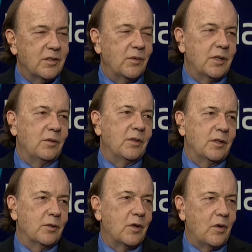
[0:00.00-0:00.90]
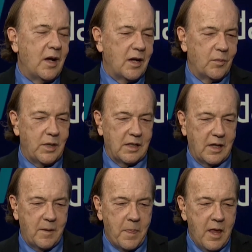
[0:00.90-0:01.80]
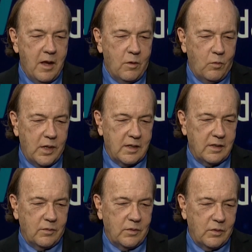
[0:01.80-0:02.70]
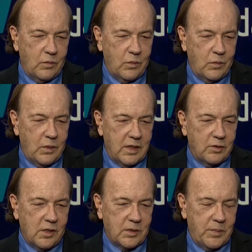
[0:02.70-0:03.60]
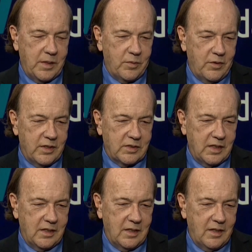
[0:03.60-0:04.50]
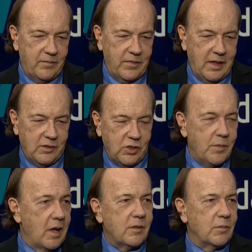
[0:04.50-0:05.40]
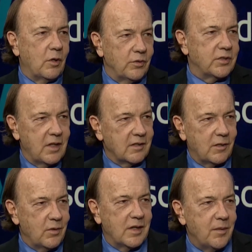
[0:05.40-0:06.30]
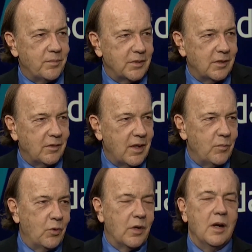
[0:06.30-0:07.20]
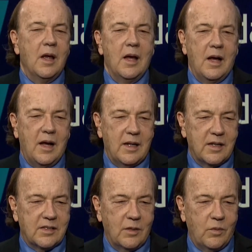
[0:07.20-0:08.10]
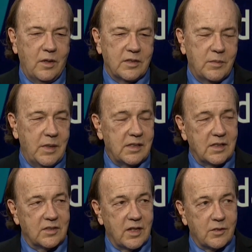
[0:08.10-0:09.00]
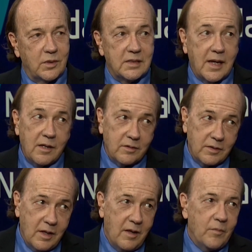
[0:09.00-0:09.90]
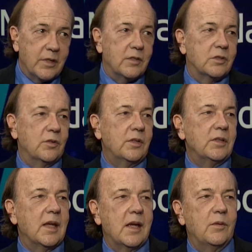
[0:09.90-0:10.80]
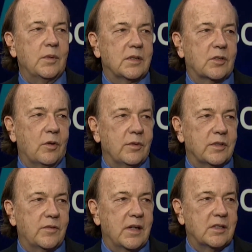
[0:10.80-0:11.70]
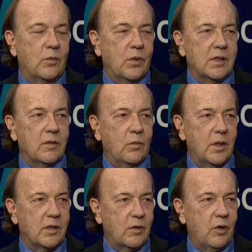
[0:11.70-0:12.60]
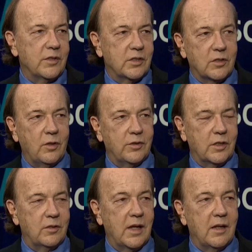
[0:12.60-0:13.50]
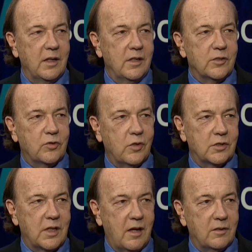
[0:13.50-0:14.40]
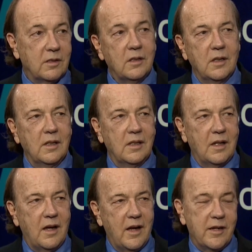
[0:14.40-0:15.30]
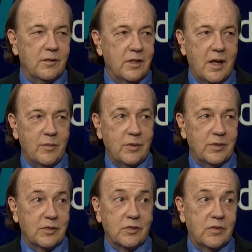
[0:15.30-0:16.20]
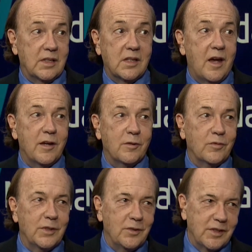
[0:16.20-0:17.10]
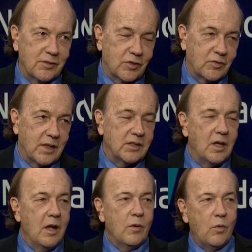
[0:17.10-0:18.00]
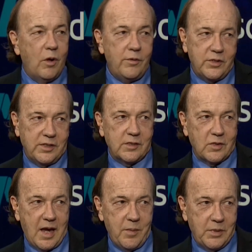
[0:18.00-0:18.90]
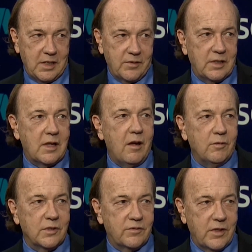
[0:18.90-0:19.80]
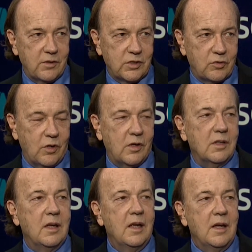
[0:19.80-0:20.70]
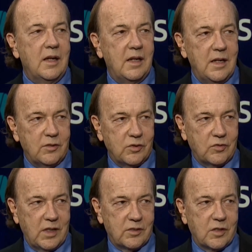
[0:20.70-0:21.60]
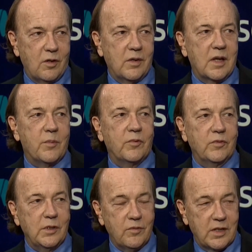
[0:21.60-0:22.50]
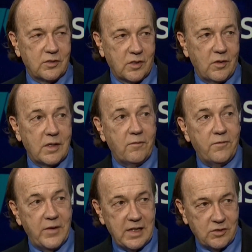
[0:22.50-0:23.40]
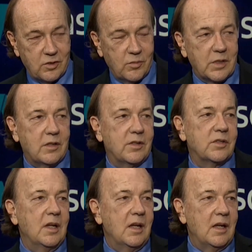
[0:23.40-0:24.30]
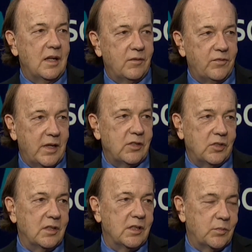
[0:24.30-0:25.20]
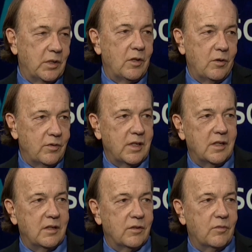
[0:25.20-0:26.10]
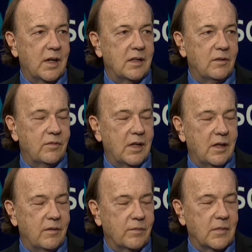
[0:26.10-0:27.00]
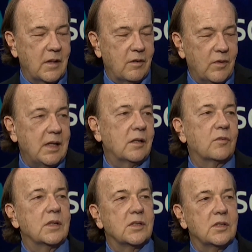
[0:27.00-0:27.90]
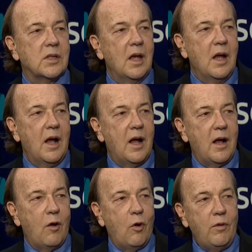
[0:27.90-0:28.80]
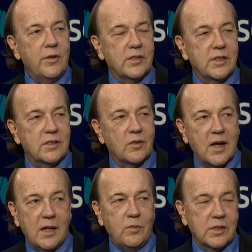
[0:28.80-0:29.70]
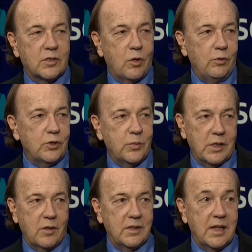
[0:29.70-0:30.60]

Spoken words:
So it'll go higher. But when I talk to people, they say, hey, Jim, how come gold's not going up, you know, a lot more? And I say, well, it's amazing it's not going down because you look at the headwinds gold is facing. What causes gold to go down? Strong dollar, higher nominal interest rates, higher real interest rates. Mm-hmm. Well, all those things are happening. The dollar is very strong. Interest rates are going up and real rates are going up faster because inflation is below the rate of rate increases. Mm-hmm. All those things are headwinds. Gold should be going